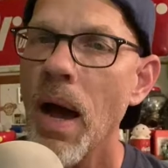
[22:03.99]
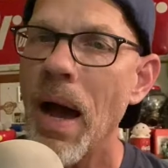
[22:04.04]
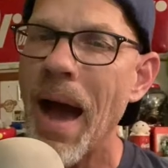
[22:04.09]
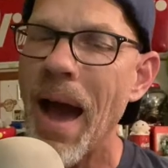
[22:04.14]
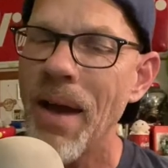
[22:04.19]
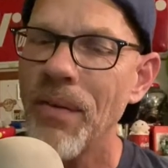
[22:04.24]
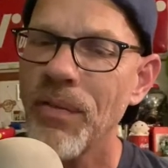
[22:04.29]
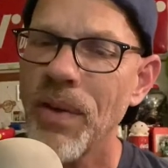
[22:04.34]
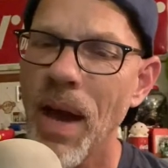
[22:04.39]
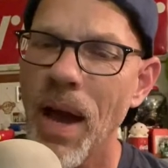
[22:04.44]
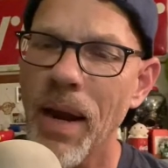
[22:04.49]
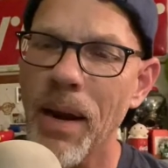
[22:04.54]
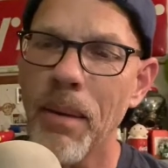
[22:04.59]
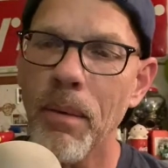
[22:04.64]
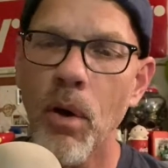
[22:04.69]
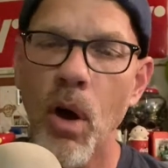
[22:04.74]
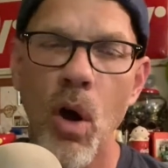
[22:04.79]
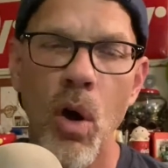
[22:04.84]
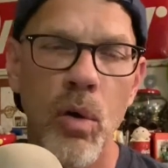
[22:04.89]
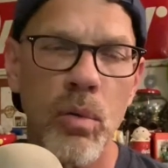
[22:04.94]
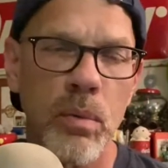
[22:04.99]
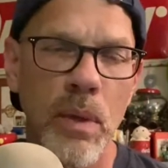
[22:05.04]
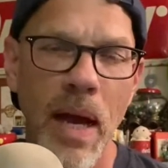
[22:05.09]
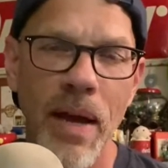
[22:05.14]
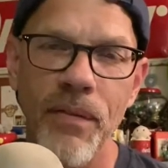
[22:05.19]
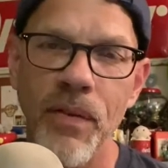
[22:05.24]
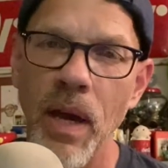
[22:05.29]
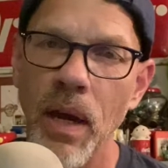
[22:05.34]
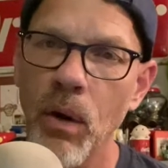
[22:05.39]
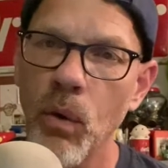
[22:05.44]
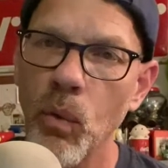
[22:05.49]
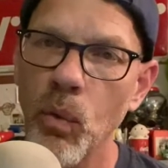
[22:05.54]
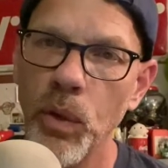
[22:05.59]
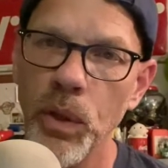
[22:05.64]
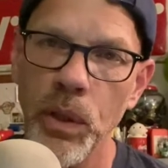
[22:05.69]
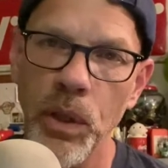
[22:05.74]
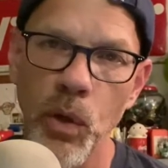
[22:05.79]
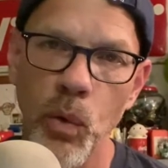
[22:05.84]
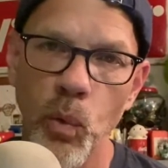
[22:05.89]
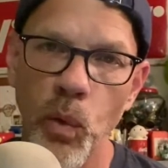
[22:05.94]
I've got a I've got a
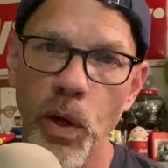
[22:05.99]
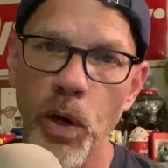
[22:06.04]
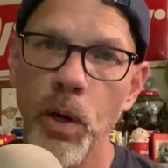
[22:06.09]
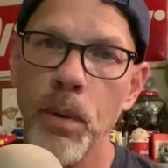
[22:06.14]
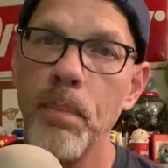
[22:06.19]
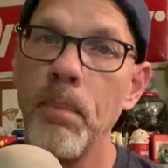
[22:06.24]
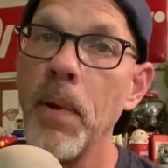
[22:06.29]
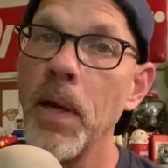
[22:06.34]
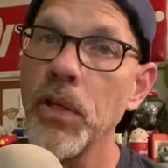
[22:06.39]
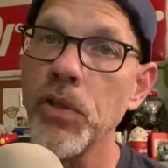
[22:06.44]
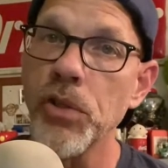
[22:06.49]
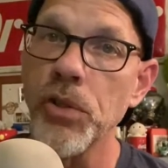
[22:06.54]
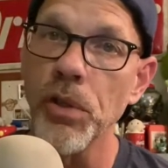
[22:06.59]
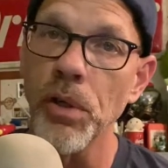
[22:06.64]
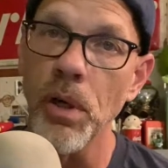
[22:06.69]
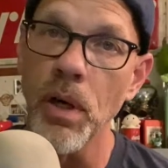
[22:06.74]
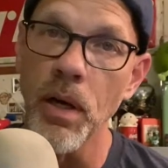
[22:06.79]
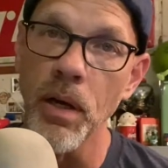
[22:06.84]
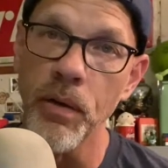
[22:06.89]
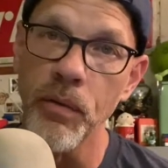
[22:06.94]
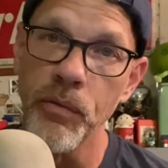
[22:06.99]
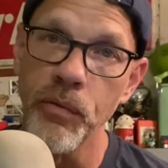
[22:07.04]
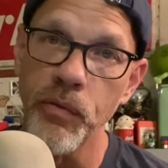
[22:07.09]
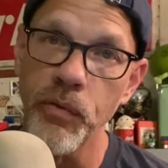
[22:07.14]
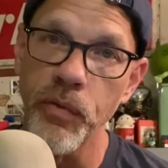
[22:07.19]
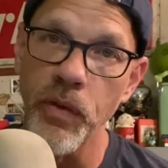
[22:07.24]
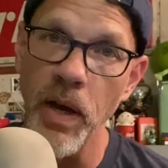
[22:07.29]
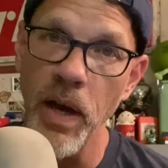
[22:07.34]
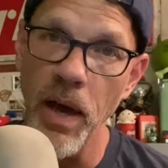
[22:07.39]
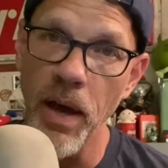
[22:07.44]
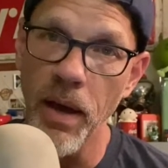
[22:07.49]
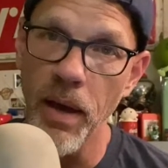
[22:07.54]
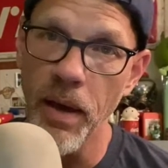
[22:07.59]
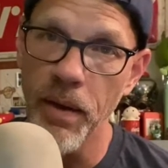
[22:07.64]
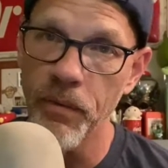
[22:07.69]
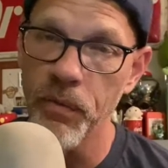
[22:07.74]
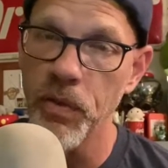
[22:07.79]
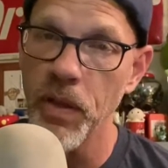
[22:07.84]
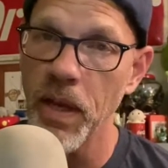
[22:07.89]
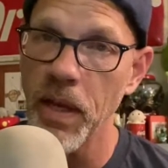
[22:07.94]
really weird mixture of uh,
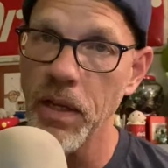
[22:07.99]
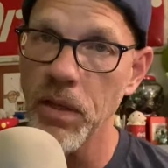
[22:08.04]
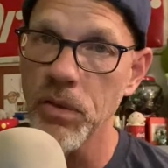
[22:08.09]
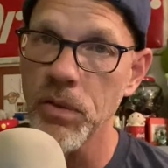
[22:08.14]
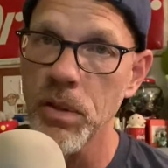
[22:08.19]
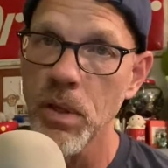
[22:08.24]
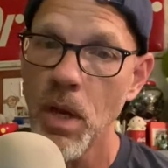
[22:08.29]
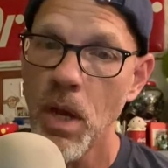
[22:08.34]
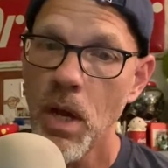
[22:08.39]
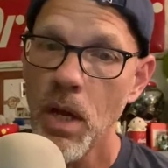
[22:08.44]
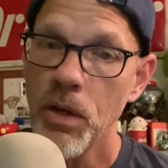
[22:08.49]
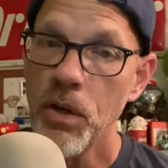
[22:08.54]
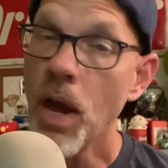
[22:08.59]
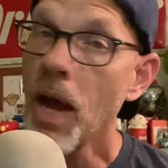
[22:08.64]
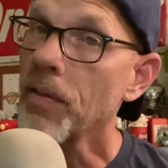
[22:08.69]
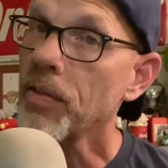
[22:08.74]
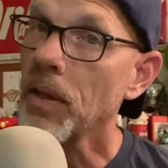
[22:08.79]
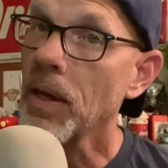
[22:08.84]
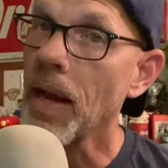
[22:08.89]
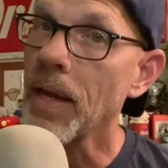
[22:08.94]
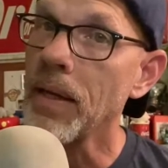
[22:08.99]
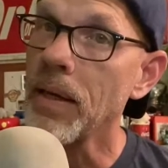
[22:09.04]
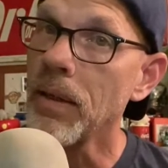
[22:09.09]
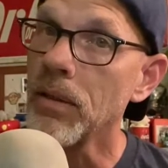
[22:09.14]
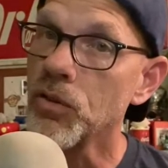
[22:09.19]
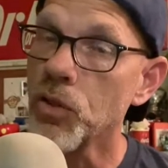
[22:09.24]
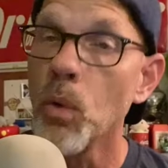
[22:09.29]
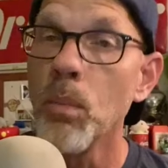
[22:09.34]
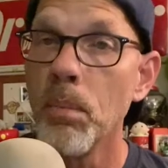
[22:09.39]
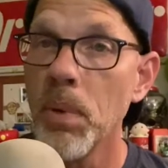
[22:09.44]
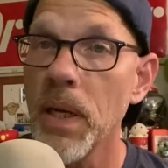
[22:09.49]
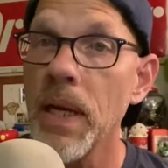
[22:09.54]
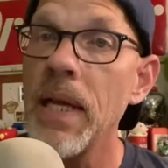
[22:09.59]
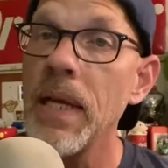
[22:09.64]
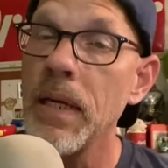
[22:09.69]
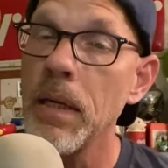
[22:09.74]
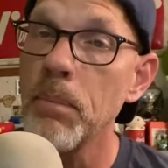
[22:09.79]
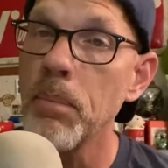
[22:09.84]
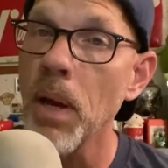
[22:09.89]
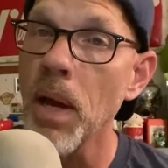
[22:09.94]
of things. Not that I so, but
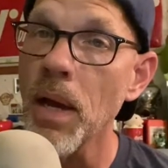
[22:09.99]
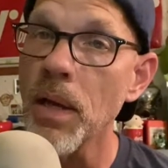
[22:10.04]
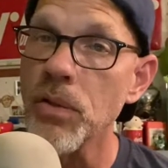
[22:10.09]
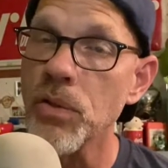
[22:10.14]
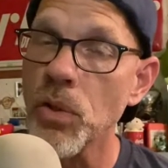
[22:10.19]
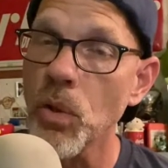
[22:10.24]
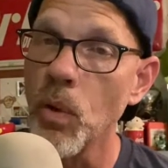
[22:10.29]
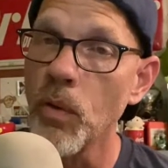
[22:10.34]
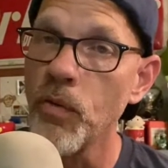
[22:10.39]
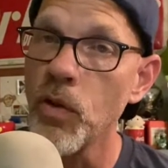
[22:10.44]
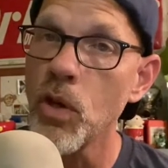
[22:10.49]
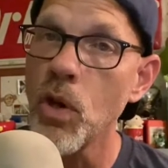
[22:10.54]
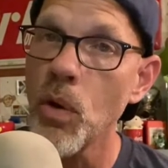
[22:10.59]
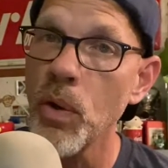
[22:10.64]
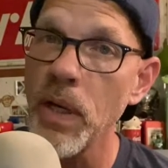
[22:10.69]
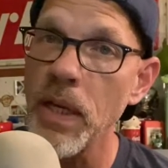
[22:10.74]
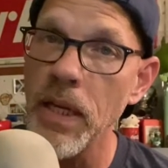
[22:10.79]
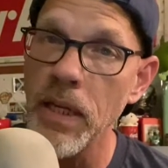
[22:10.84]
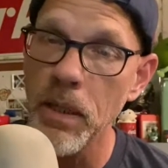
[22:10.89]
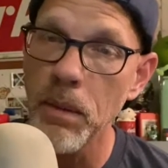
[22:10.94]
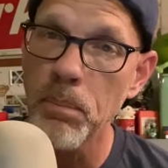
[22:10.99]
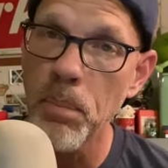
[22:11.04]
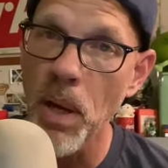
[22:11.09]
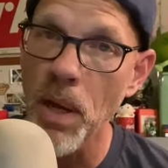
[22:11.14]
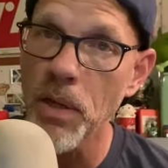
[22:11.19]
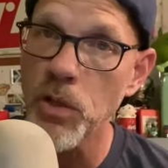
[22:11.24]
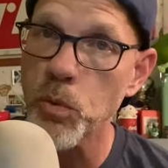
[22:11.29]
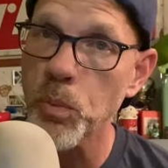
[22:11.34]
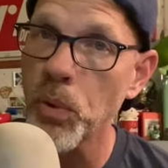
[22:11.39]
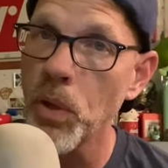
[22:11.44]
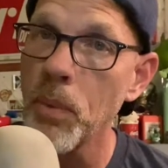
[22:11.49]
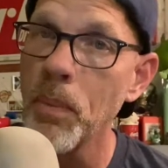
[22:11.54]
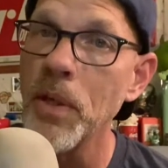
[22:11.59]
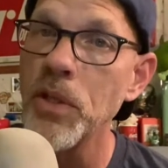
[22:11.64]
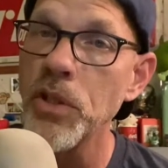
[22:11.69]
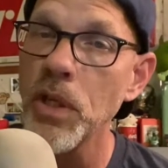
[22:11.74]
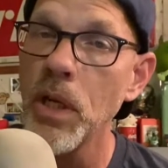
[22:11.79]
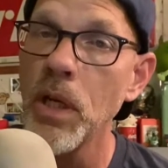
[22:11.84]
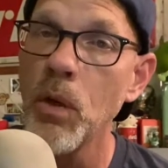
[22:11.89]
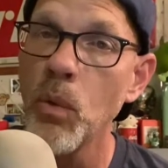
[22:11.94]
Enid Buzz. So if you go to Enid Buzz, pretty
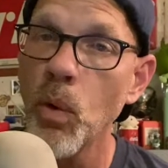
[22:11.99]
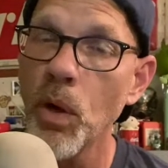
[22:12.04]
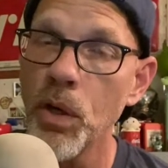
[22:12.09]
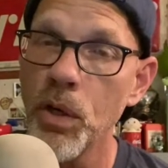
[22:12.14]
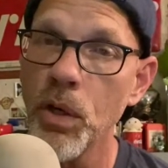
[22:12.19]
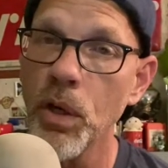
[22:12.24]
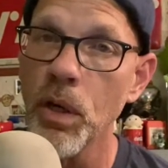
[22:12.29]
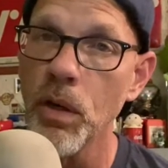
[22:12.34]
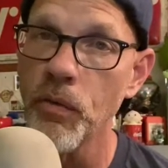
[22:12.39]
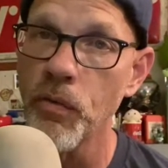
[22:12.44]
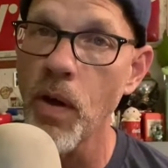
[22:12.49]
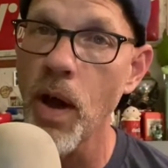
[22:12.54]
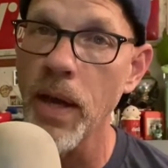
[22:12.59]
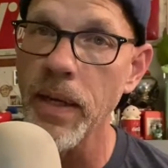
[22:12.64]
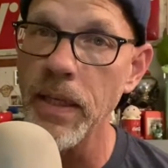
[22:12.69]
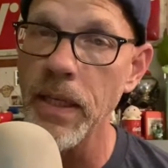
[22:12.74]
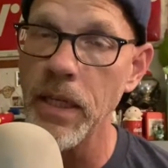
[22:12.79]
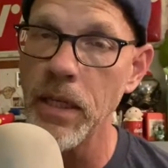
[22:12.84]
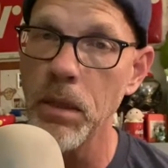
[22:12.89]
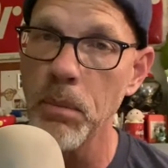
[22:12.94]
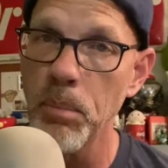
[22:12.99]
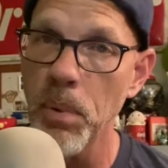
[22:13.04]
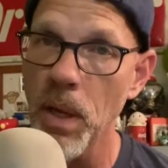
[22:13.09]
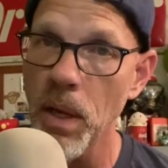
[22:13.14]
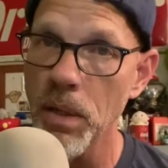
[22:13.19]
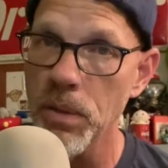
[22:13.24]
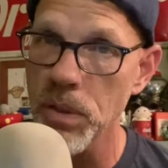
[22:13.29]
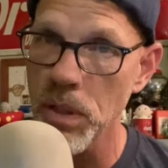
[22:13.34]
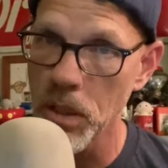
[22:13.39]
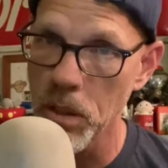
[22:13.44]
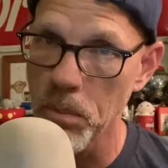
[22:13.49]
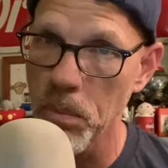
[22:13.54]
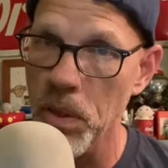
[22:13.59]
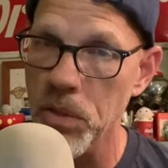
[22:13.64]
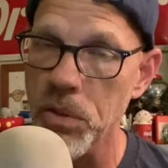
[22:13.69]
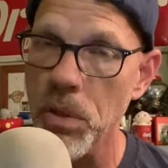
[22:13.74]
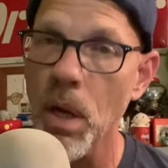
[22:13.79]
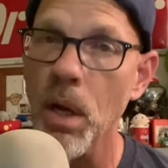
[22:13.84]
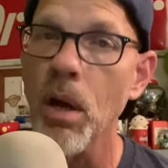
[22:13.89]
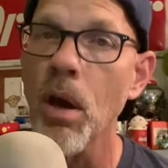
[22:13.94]
much anywhere you're going to find Enid Buzz.
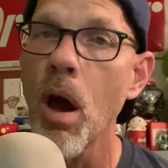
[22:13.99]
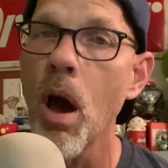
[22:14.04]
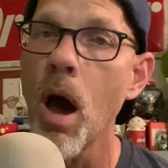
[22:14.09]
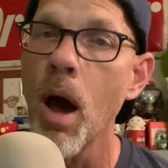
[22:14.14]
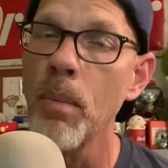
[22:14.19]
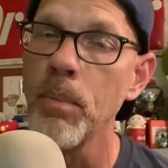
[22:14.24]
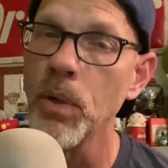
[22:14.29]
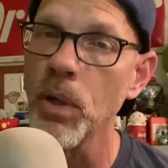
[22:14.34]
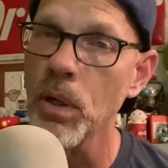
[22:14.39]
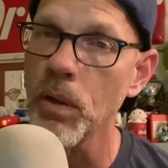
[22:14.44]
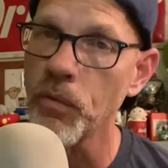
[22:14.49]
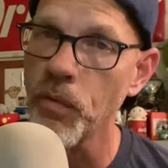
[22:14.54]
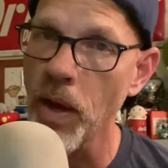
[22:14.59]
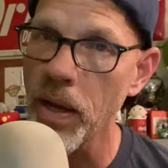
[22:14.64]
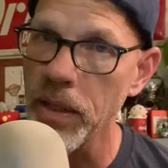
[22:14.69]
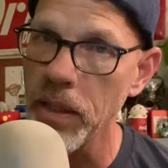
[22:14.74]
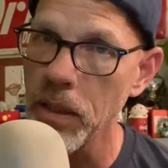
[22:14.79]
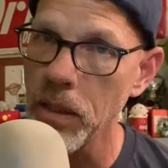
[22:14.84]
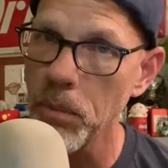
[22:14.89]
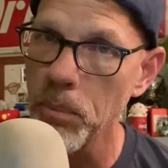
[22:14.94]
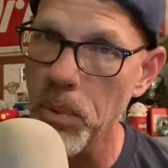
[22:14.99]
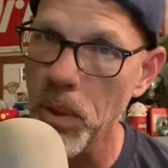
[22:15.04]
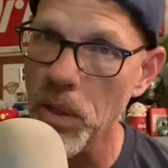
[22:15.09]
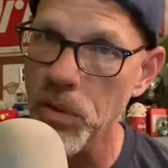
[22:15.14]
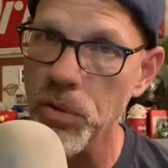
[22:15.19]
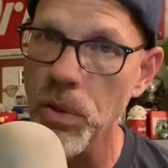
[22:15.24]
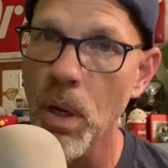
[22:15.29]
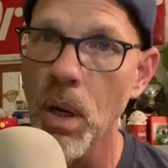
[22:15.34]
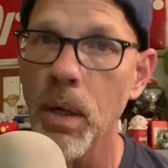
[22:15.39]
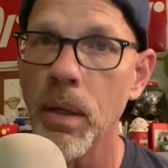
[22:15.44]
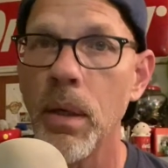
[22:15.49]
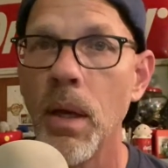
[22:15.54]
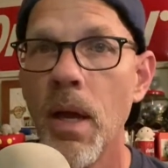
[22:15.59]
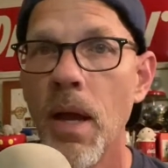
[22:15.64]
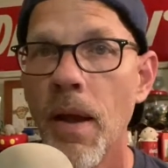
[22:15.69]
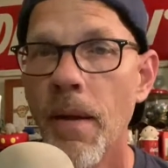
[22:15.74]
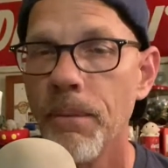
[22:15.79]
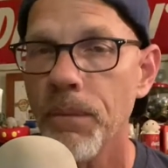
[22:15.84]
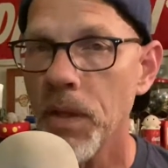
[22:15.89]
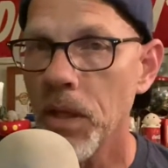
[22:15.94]
EnidBuzz.com. You're going to find Enid Buzz on
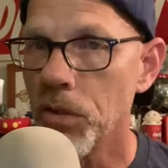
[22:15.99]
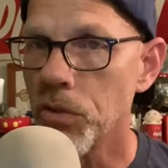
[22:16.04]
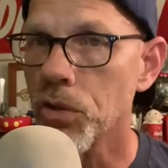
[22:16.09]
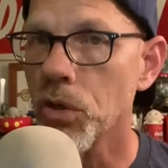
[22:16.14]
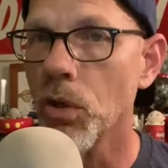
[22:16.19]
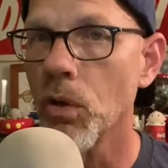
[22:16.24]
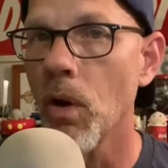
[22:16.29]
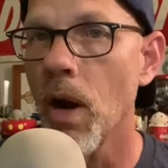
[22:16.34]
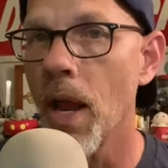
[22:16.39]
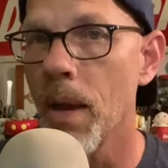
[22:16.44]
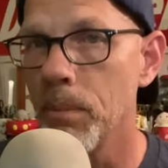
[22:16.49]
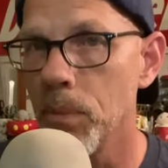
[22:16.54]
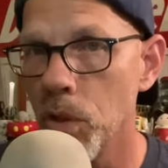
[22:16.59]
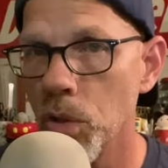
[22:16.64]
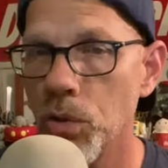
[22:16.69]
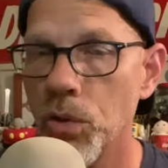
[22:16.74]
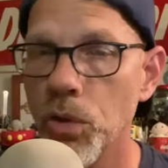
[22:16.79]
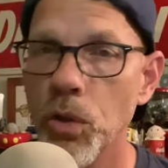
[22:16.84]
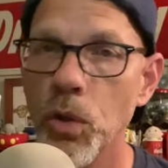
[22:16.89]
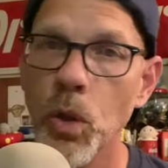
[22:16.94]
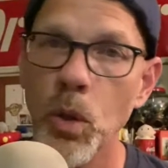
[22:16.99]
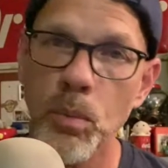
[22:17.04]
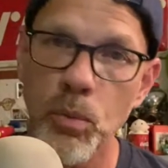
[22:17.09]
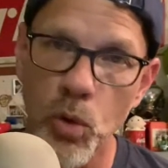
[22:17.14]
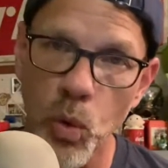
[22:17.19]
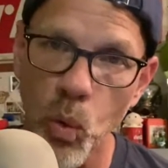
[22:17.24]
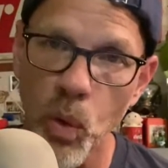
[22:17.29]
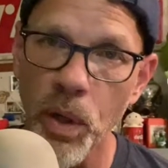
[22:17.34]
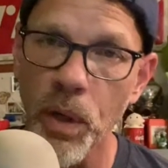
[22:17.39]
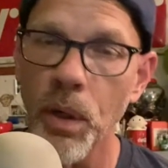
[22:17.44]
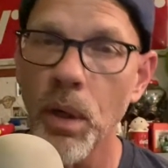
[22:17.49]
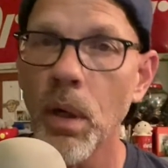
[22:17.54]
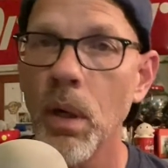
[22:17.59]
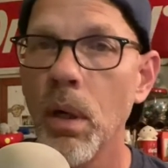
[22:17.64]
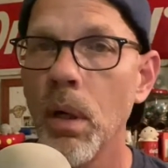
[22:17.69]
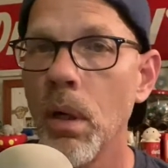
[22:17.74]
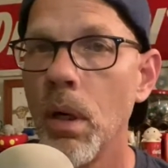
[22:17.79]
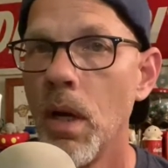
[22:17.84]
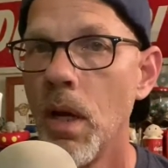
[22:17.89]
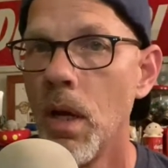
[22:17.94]
Instagram, YouTube, Twitter,